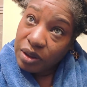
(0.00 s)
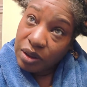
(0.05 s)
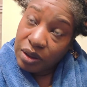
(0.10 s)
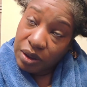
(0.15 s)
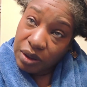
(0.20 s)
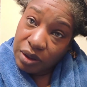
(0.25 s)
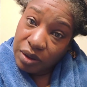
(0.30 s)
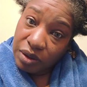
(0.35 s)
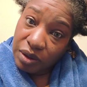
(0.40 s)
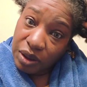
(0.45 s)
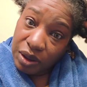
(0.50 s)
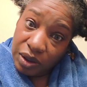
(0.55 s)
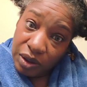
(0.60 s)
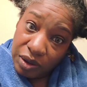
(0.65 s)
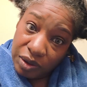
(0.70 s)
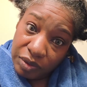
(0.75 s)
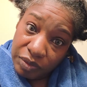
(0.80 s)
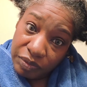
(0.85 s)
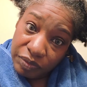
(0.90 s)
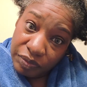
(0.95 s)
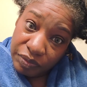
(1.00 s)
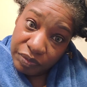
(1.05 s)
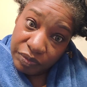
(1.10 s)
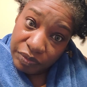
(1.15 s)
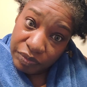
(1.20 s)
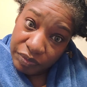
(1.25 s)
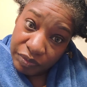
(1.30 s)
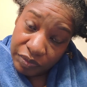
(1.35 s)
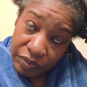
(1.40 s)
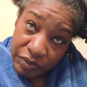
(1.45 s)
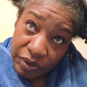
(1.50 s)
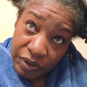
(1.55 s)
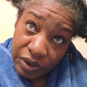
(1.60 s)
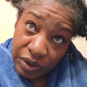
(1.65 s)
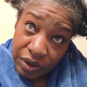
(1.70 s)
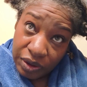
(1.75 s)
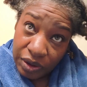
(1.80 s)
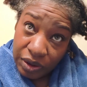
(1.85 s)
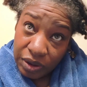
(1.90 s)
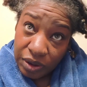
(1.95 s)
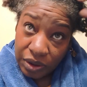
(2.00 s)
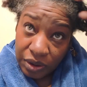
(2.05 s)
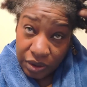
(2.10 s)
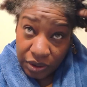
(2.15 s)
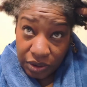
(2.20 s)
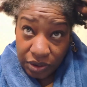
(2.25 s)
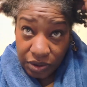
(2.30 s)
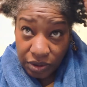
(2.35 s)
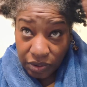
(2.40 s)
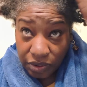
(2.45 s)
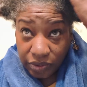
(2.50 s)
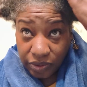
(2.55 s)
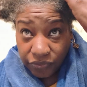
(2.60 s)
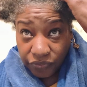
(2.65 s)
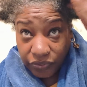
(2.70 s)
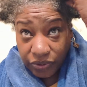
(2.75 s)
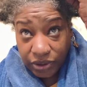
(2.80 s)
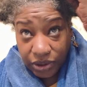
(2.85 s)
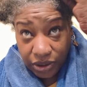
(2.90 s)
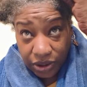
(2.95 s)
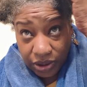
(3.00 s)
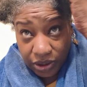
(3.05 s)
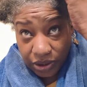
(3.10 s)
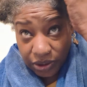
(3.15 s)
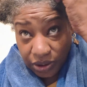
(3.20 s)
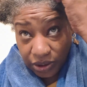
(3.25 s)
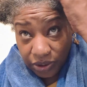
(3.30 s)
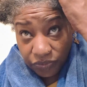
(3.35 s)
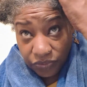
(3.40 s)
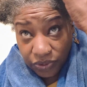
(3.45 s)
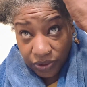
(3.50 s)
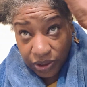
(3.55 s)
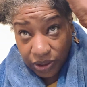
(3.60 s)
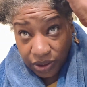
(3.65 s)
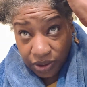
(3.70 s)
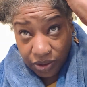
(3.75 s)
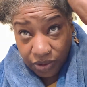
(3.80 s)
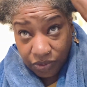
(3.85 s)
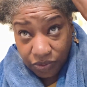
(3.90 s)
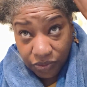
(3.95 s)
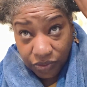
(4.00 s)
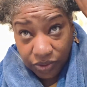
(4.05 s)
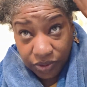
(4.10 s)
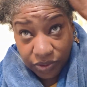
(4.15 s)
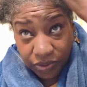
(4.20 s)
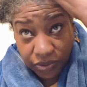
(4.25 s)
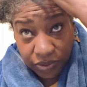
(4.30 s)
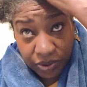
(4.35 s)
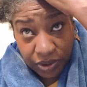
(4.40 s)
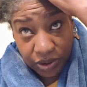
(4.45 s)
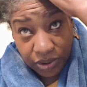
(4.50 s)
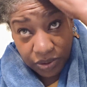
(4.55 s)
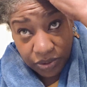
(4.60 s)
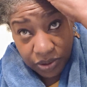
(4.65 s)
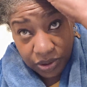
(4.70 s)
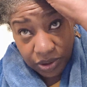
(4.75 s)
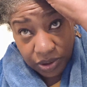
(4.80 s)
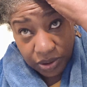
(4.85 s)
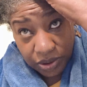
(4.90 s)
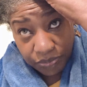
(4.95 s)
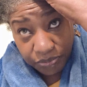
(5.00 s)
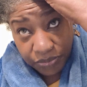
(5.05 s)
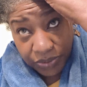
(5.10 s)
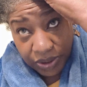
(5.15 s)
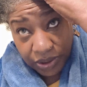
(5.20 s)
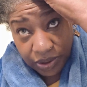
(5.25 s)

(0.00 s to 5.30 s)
And, so if there's anything going on, now you see up